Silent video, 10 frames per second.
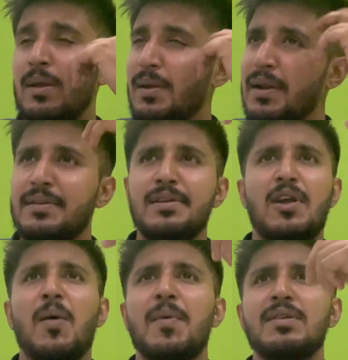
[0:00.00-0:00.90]
your other
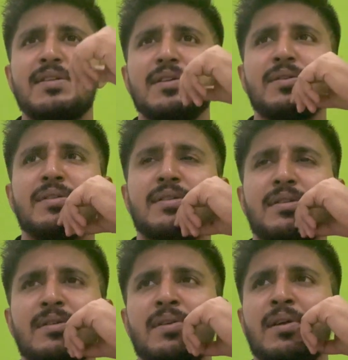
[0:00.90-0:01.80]
top
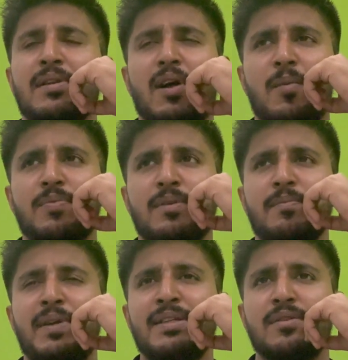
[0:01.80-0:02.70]
institutes, your top
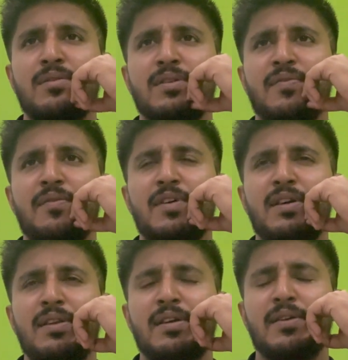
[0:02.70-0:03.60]
B schools of the
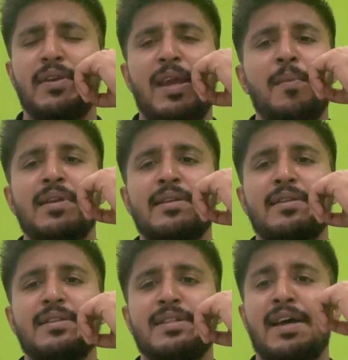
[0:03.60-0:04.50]
world, name it,
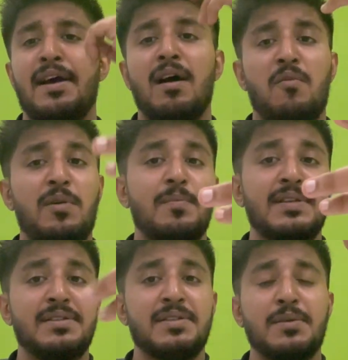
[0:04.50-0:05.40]
it's their Harvard
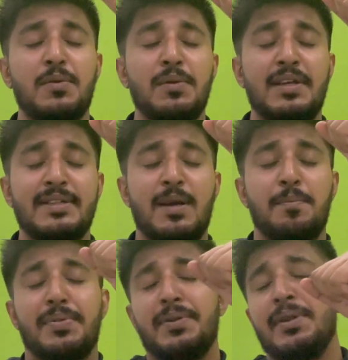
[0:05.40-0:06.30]
Business School
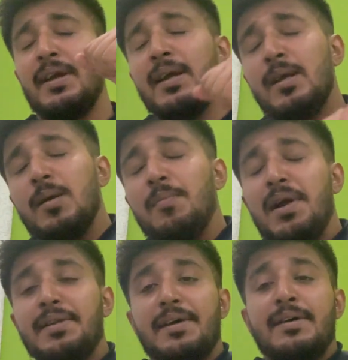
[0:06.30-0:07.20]
example.
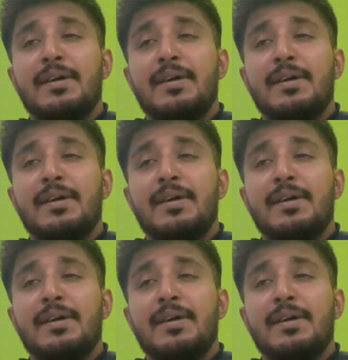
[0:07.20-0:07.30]
But